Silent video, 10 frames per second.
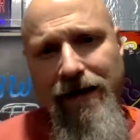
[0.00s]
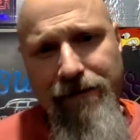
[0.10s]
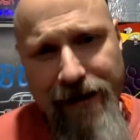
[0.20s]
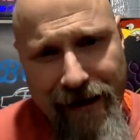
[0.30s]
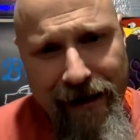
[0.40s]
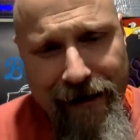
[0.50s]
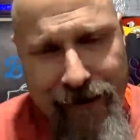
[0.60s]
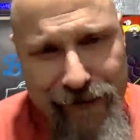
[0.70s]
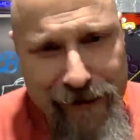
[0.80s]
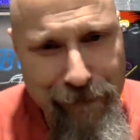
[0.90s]
to the beginning,
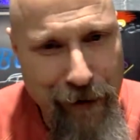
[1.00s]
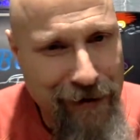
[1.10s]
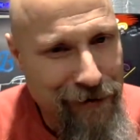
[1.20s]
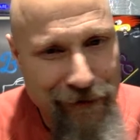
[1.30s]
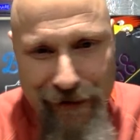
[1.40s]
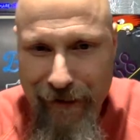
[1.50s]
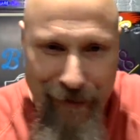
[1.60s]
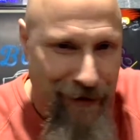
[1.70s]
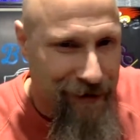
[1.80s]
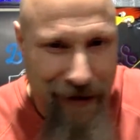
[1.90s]
you'll see pictures of
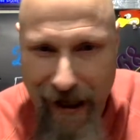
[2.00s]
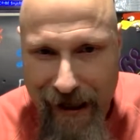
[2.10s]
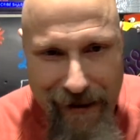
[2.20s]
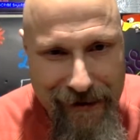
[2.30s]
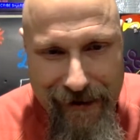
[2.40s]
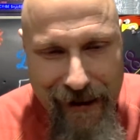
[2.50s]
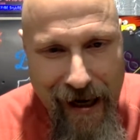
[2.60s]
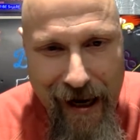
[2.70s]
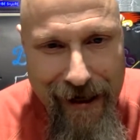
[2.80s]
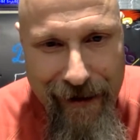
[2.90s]
when I had this thing
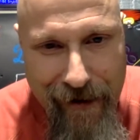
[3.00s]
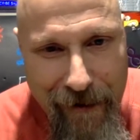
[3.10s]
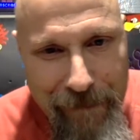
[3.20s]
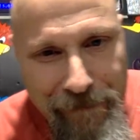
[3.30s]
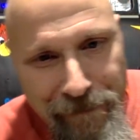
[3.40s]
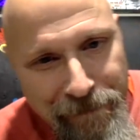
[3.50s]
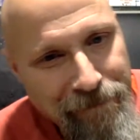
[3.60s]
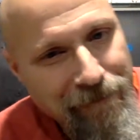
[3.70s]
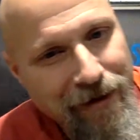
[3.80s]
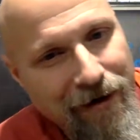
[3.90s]
hanging up,
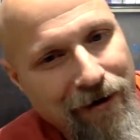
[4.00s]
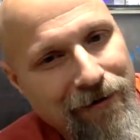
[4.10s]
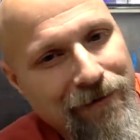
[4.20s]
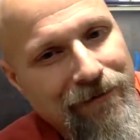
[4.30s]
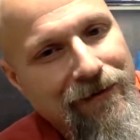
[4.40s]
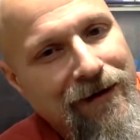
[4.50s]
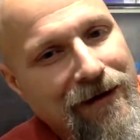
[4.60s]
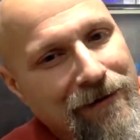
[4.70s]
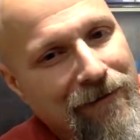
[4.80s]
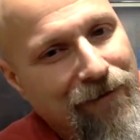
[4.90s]

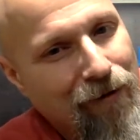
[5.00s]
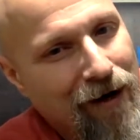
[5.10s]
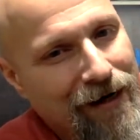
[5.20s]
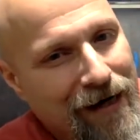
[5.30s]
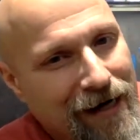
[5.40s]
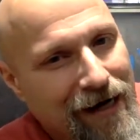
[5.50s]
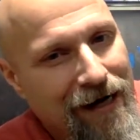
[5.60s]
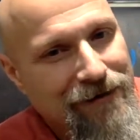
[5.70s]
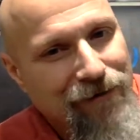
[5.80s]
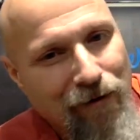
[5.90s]
before I
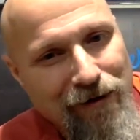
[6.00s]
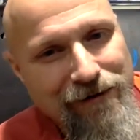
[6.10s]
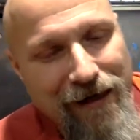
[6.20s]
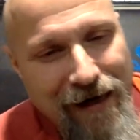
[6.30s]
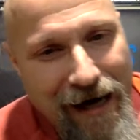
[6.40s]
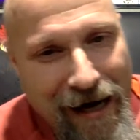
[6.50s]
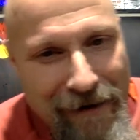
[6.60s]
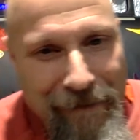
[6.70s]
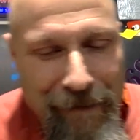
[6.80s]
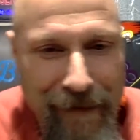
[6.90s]
got as far as I got,
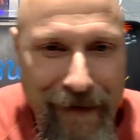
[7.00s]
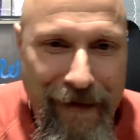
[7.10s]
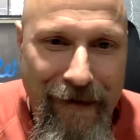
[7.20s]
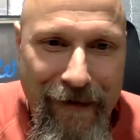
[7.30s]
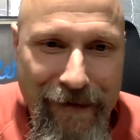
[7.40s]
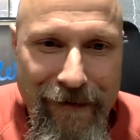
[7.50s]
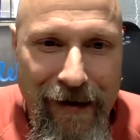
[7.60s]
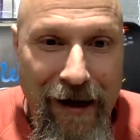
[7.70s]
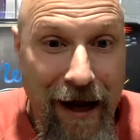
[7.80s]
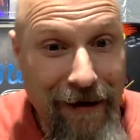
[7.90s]

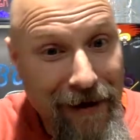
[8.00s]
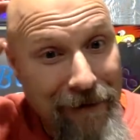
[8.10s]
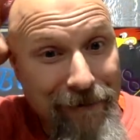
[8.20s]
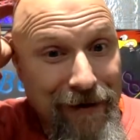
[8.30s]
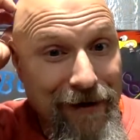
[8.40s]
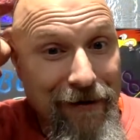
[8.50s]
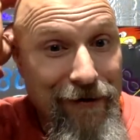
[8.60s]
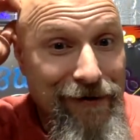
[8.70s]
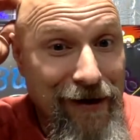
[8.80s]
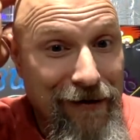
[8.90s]

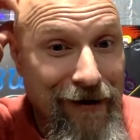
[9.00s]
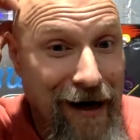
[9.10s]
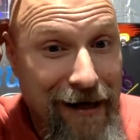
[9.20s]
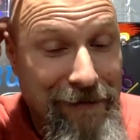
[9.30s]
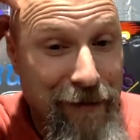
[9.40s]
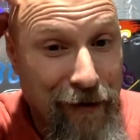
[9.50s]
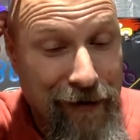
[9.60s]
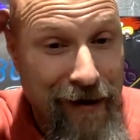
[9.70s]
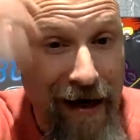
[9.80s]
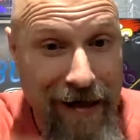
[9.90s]
there's other guys
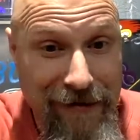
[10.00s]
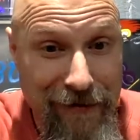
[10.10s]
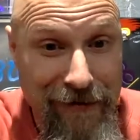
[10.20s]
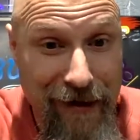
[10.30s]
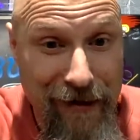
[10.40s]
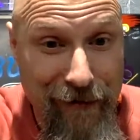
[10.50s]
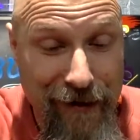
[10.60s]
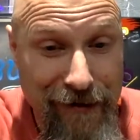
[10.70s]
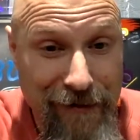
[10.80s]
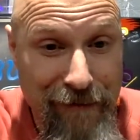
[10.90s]
building gassers, like
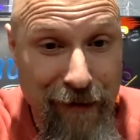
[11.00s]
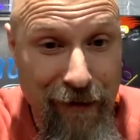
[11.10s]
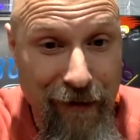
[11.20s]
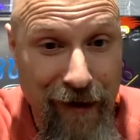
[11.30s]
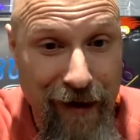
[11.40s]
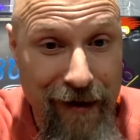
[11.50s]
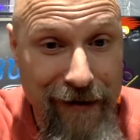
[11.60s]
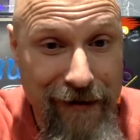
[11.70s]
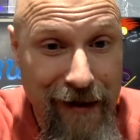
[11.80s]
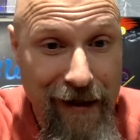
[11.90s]
Chris is building
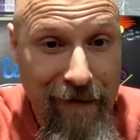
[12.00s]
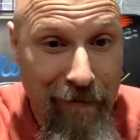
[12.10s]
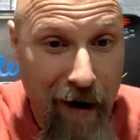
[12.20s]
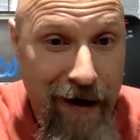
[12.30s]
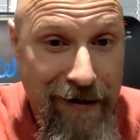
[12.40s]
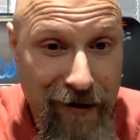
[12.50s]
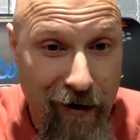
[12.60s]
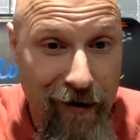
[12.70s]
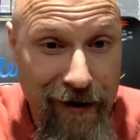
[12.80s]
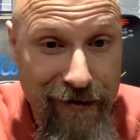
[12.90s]
his. Mike's
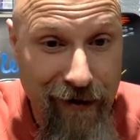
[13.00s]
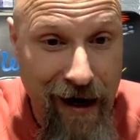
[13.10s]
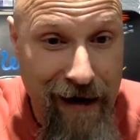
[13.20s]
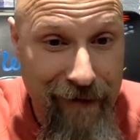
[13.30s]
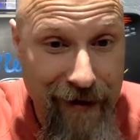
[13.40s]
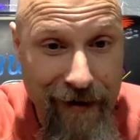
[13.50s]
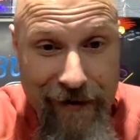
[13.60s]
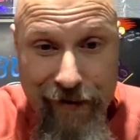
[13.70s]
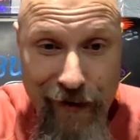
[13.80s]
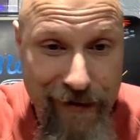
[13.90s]
already driving
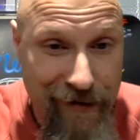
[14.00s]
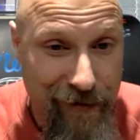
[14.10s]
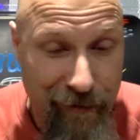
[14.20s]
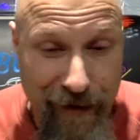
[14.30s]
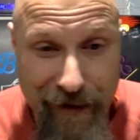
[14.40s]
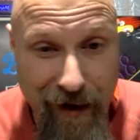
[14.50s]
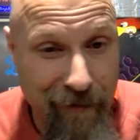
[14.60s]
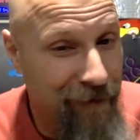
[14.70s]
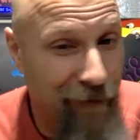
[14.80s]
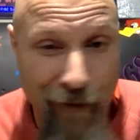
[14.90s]
his. Chris's will be
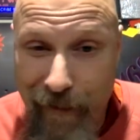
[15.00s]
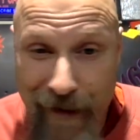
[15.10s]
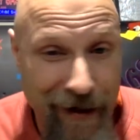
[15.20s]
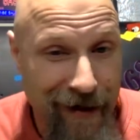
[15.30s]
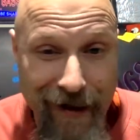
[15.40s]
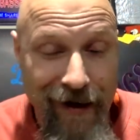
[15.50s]
done before me.